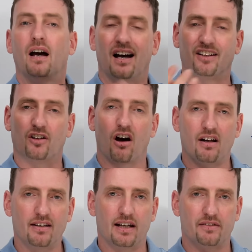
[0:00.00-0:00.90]
A
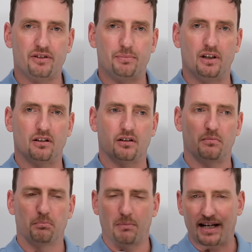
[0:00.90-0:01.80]
non-native speaker
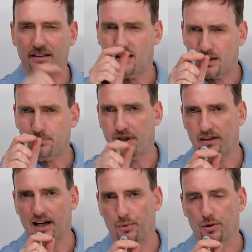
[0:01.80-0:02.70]
might not pick
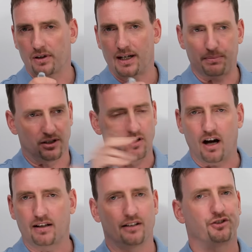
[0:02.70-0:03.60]
that word up and
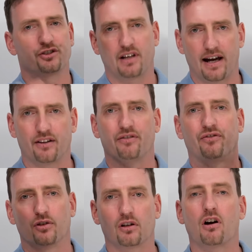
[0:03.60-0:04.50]
not understand the
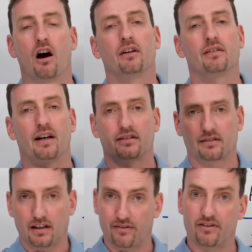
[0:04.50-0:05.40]
full
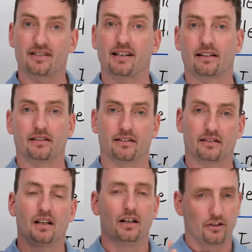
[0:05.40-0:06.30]
context of the
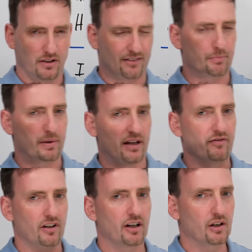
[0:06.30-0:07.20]
sentence. So you have to pay
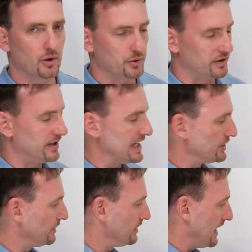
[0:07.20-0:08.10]
very close
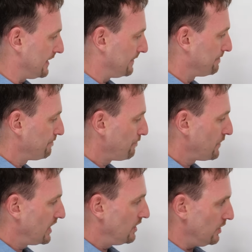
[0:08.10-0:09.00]
attention to that.
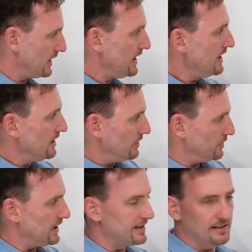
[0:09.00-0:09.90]
Okay,
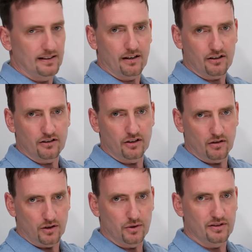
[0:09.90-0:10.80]
so that's another
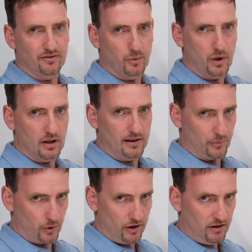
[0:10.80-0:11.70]
use of will
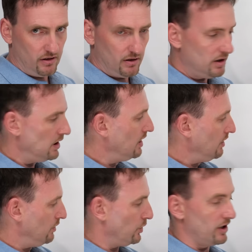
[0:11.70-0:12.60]
and would.
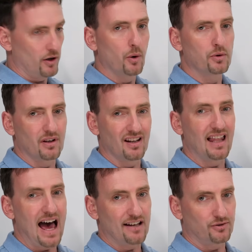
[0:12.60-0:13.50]
We're going to go to the
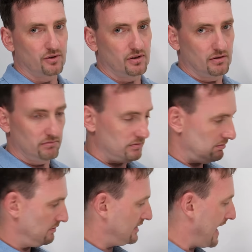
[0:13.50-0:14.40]
last
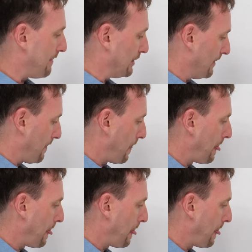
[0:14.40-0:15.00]
sample.